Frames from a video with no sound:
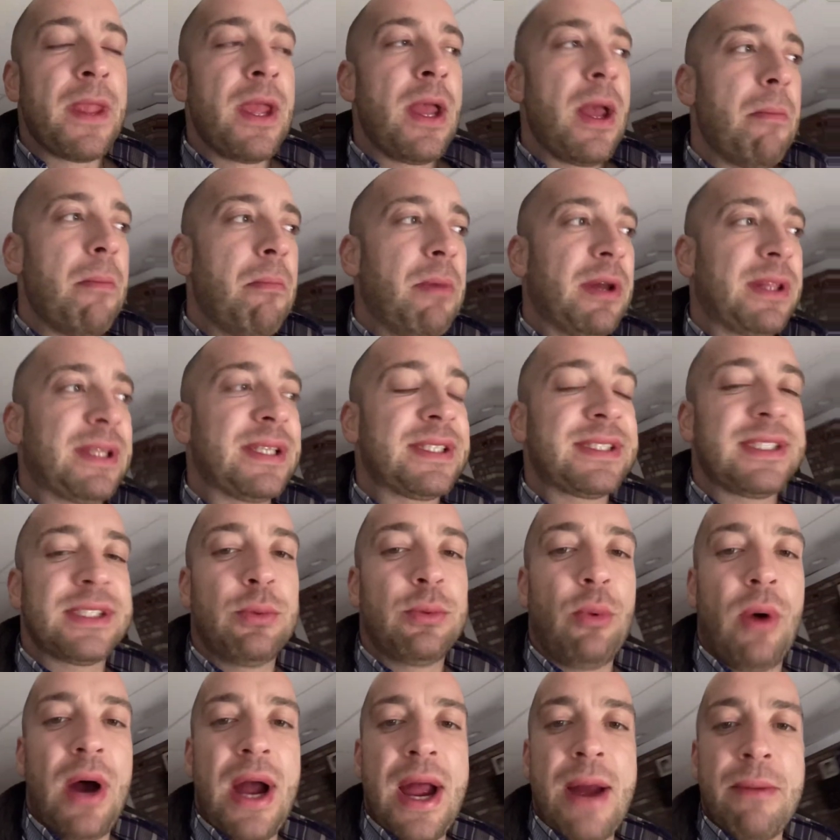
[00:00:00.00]
But this is
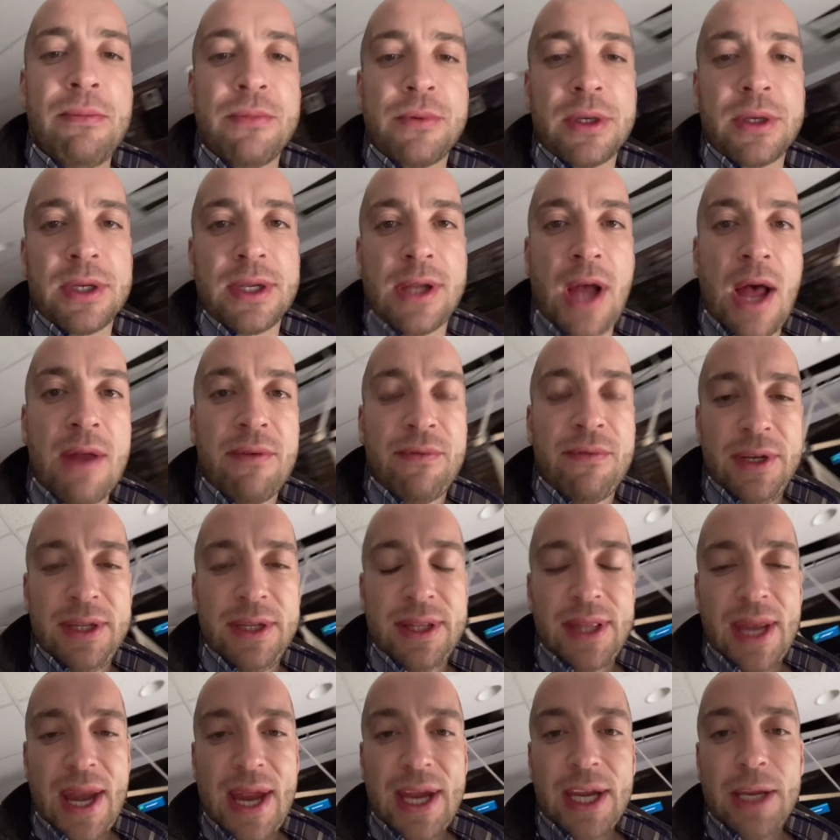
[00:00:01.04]
why I'm confident that
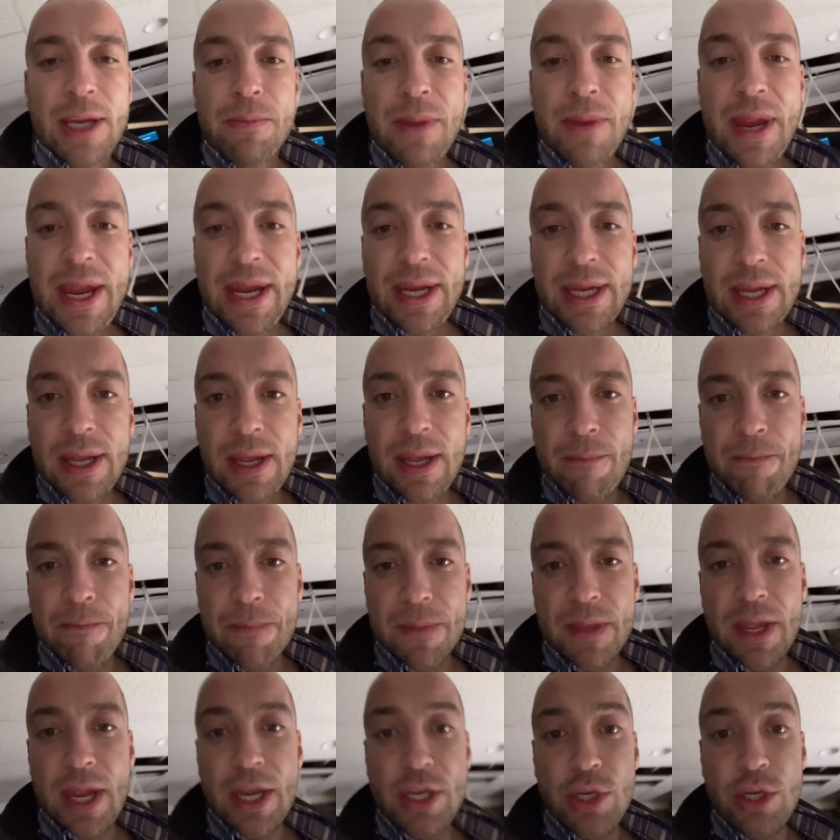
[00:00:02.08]
I can make
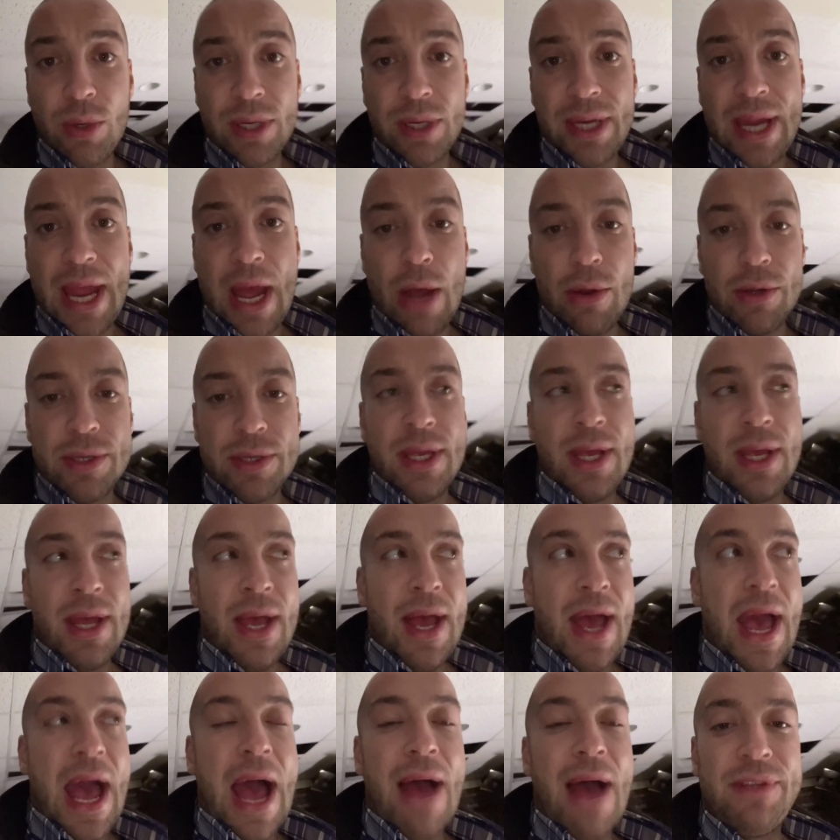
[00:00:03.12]
a new account
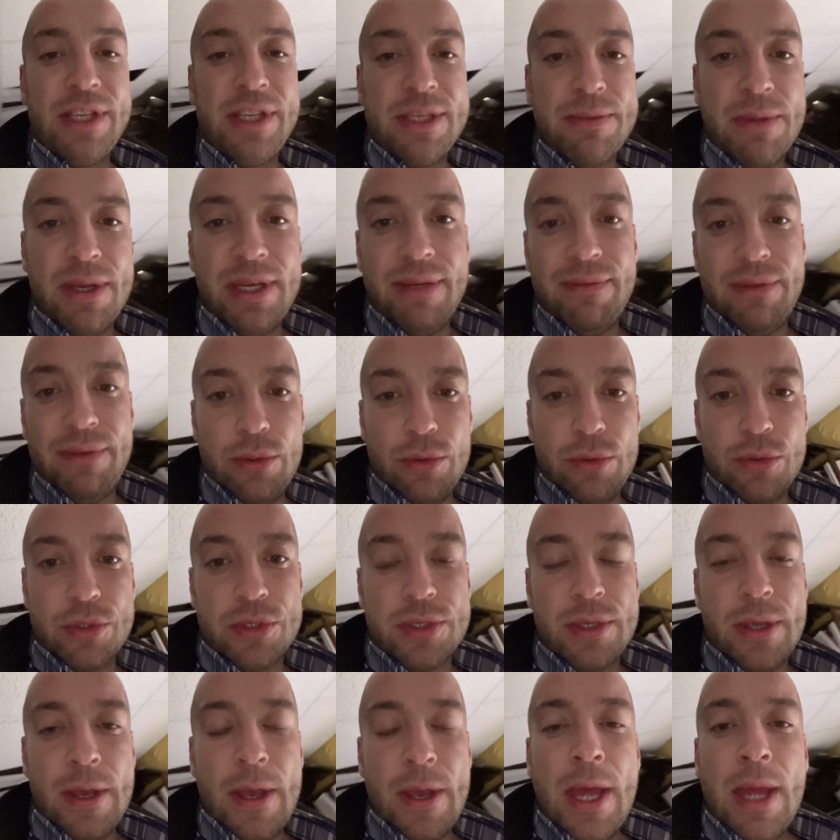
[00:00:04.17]
have these many views.
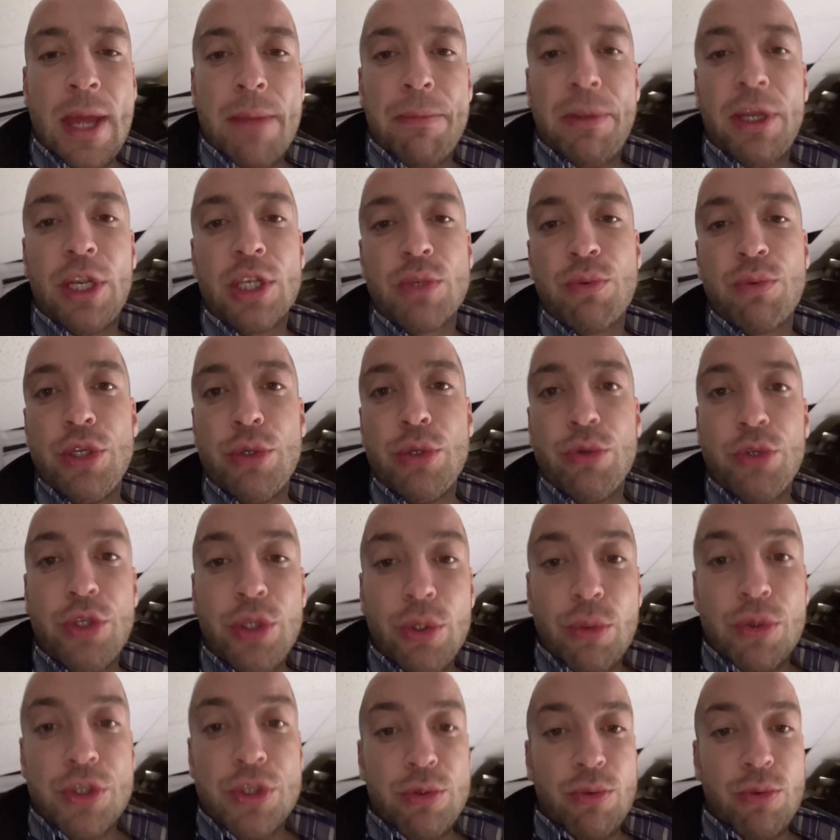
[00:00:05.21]
Because what you do
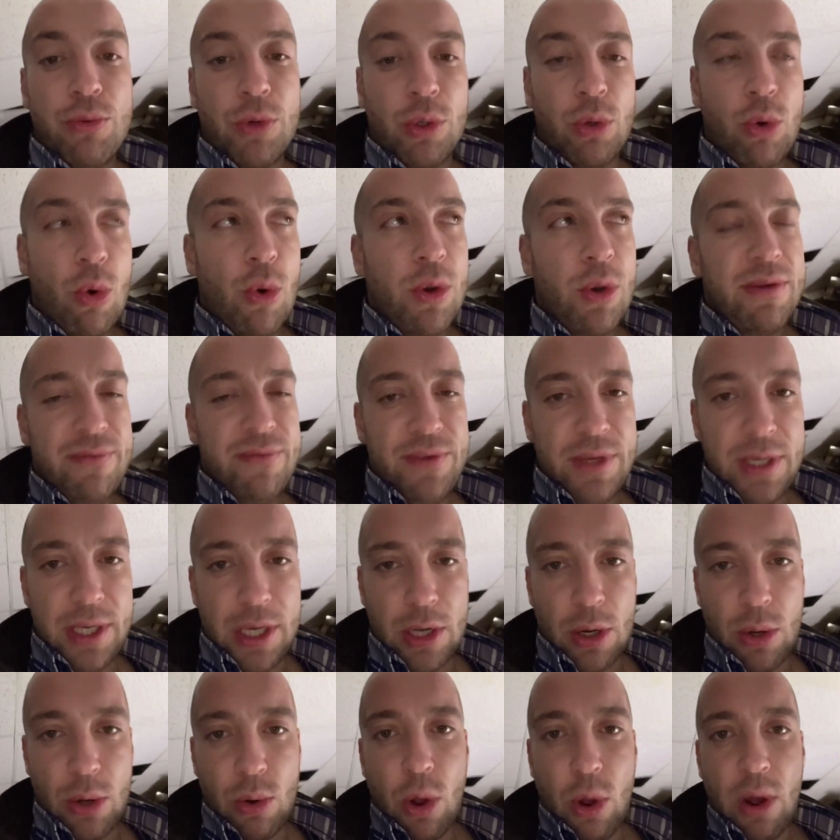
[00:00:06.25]
is you record a
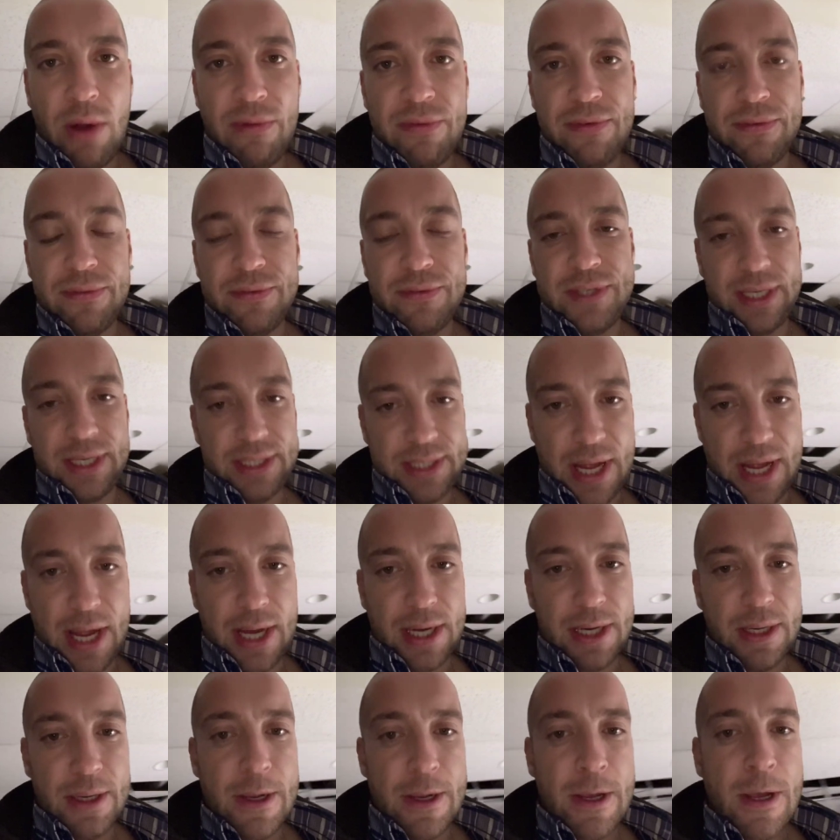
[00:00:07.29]
video off of TikTok,
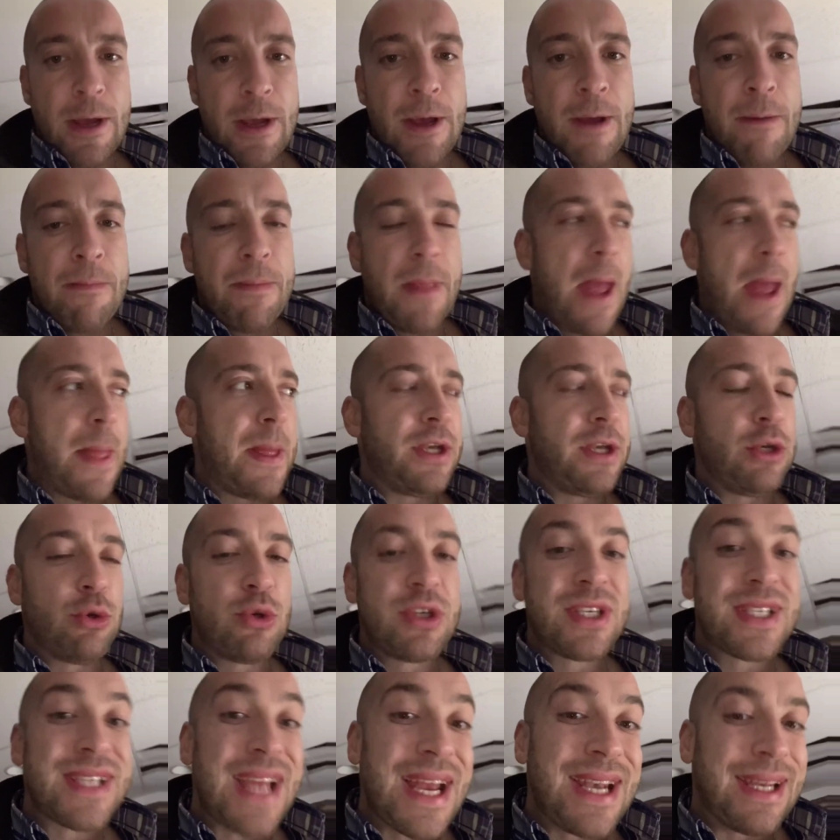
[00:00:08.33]
and then you
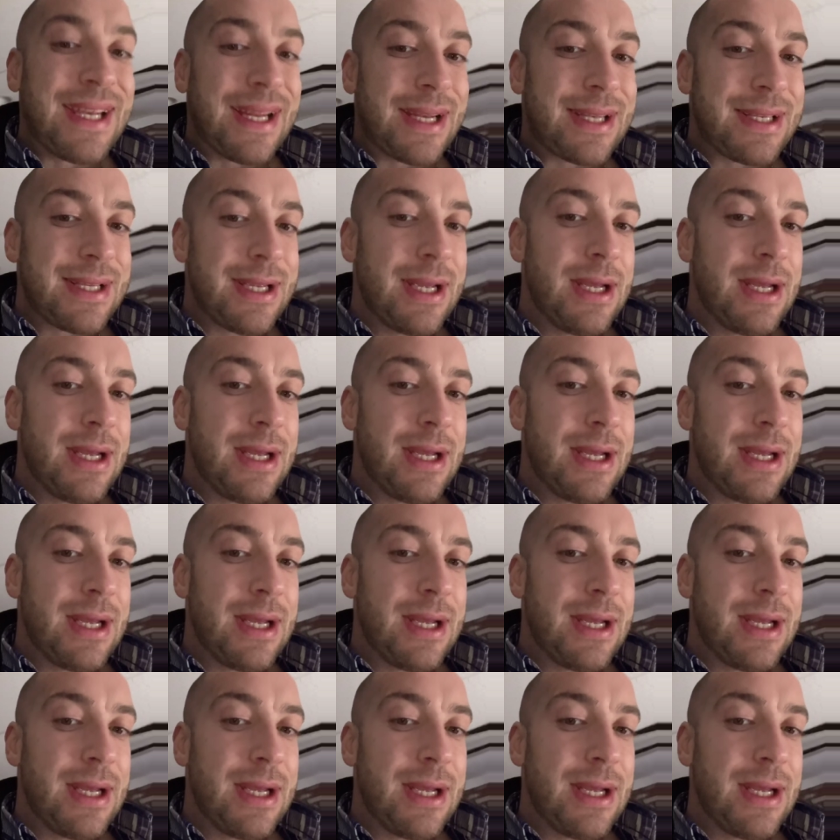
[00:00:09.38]
send it